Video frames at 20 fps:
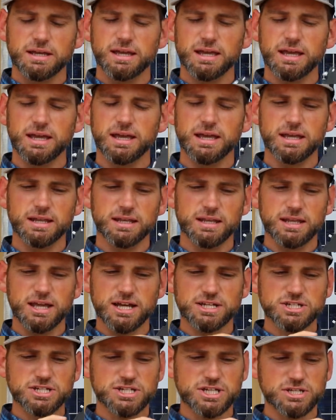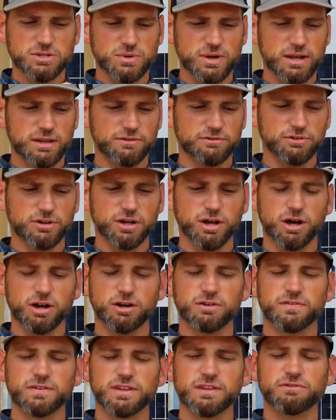and it actually says it right on the front,
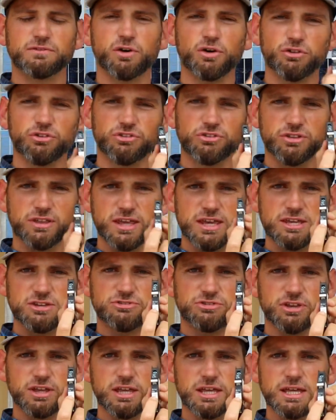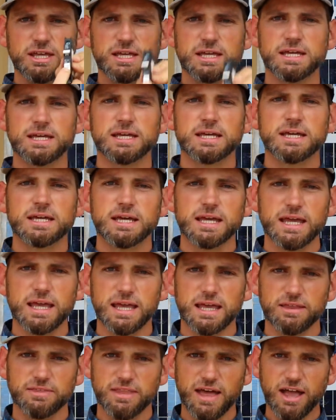150 volts DC,
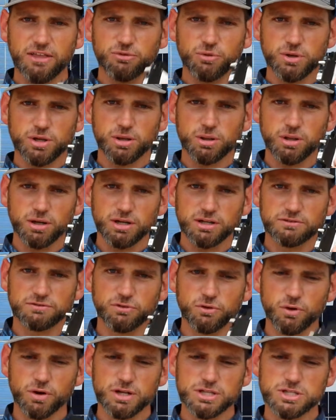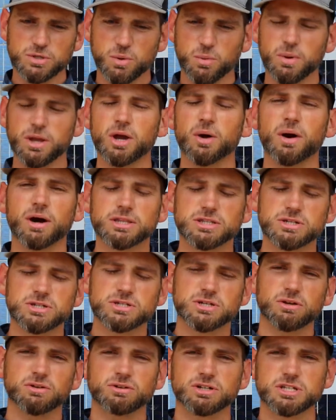and that's what you're looking for. And so when we go out and do
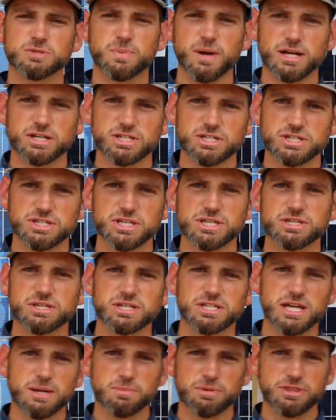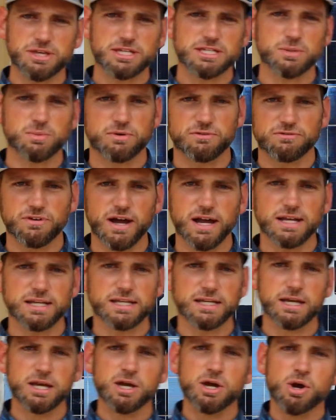solar inspections, these are the type of things that we're
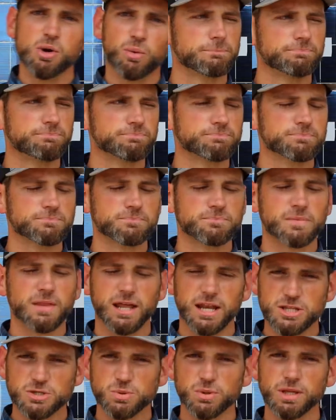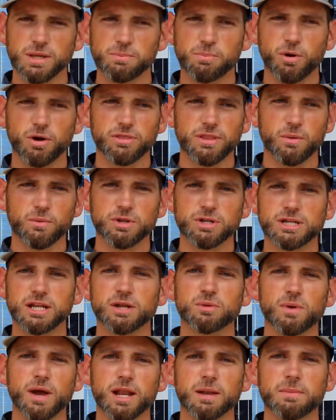finding. And it's really important that when you're
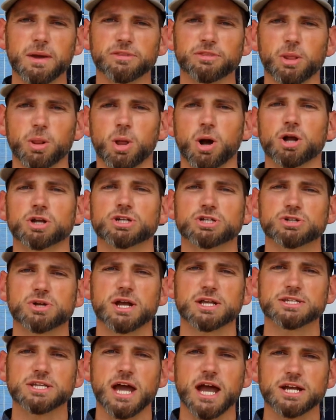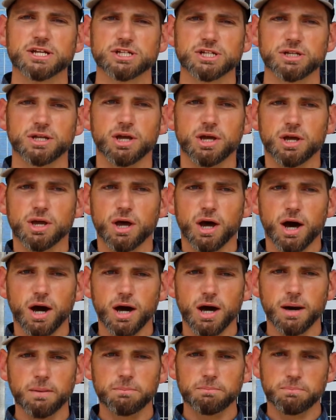getting ready to make the largest transaction
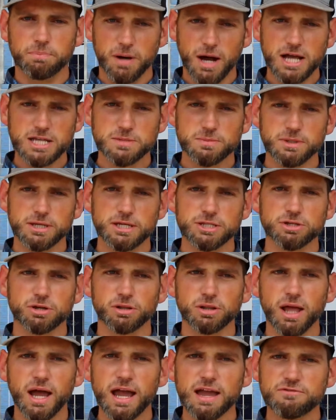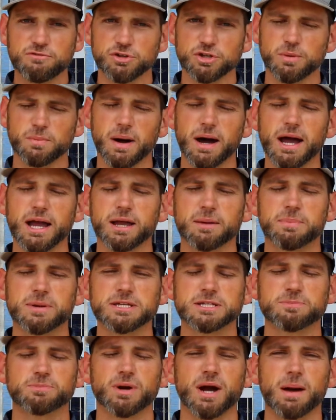possibly in your life, when you're buying a
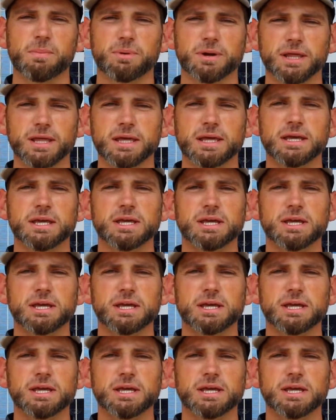piece of property,